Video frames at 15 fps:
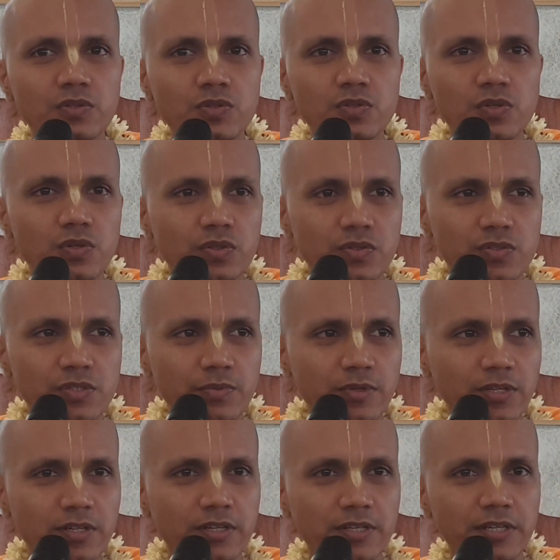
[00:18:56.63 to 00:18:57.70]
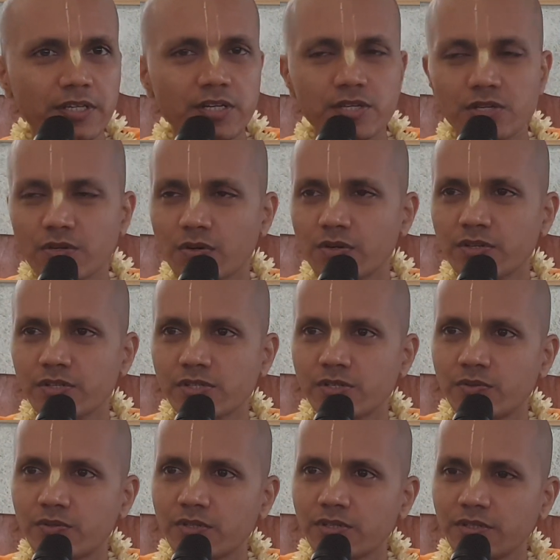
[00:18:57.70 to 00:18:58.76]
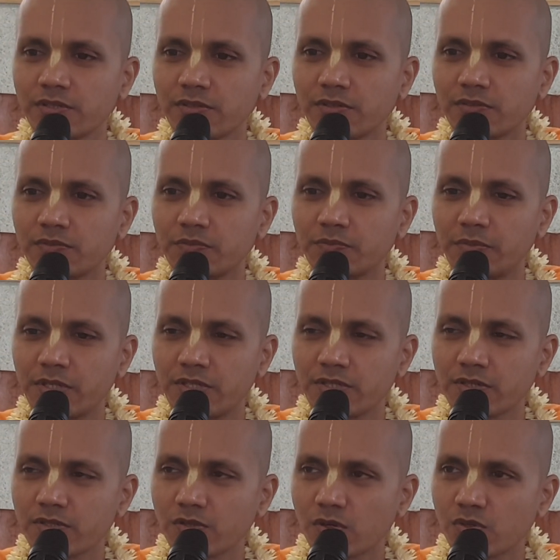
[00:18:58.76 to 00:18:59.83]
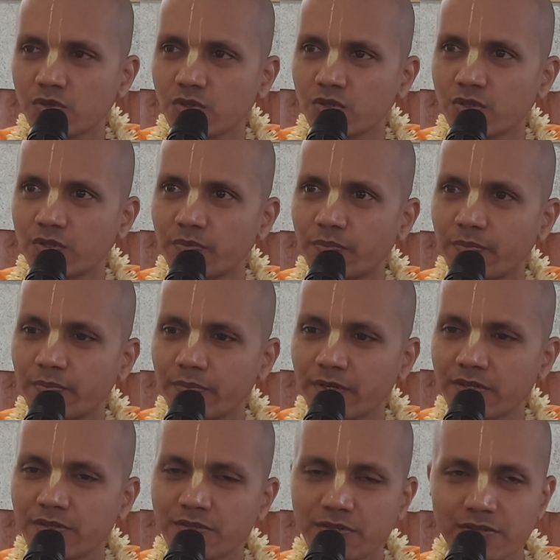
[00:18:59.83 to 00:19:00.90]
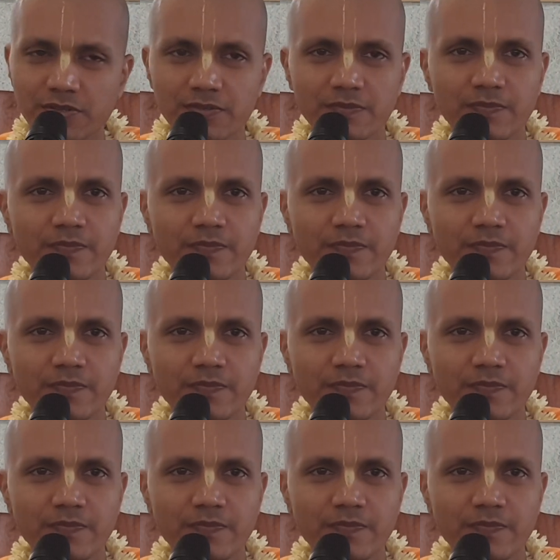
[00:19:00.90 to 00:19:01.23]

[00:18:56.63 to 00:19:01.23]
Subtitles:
So similarly, Krishna conscious devotee preachers also should mix